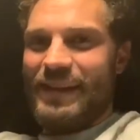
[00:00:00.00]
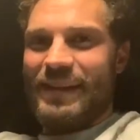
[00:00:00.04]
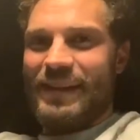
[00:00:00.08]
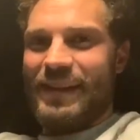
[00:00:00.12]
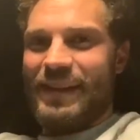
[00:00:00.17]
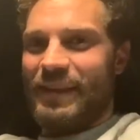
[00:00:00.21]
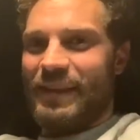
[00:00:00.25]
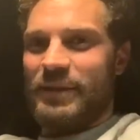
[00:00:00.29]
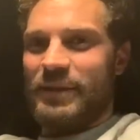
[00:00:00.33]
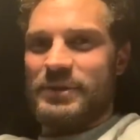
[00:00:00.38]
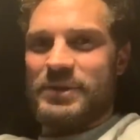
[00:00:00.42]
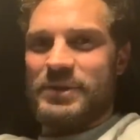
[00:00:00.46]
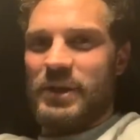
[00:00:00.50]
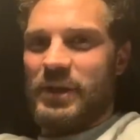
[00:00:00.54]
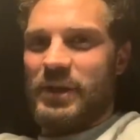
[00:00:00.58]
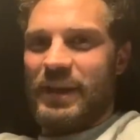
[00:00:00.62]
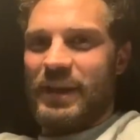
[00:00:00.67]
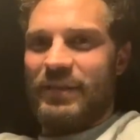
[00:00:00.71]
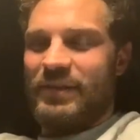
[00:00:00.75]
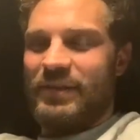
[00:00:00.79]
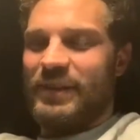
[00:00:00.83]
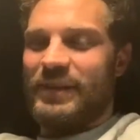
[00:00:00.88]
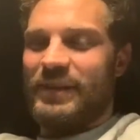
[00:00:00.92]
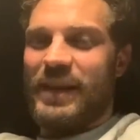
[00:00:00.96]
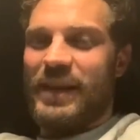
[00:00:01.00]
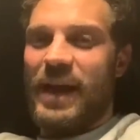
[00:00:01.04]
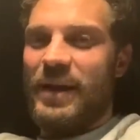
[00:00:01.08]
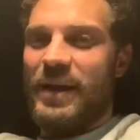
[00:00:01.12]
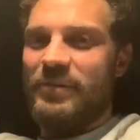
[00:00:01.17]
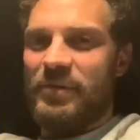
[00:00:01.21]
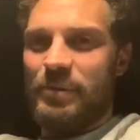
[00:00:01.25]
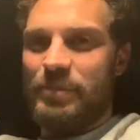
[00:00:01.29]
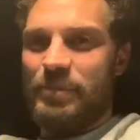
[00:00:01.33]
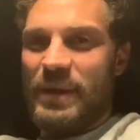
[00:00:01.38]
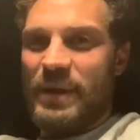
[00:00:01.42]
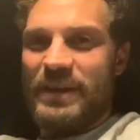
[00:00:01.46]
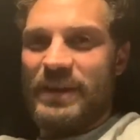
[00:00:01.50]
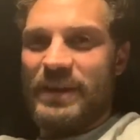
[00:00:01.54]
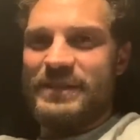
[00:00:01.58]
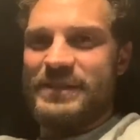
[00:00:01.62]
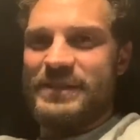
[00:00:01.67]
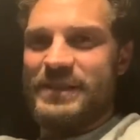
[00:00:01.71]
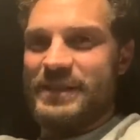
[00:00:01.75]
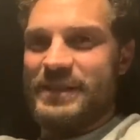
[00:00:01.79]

like there's not even time for binge.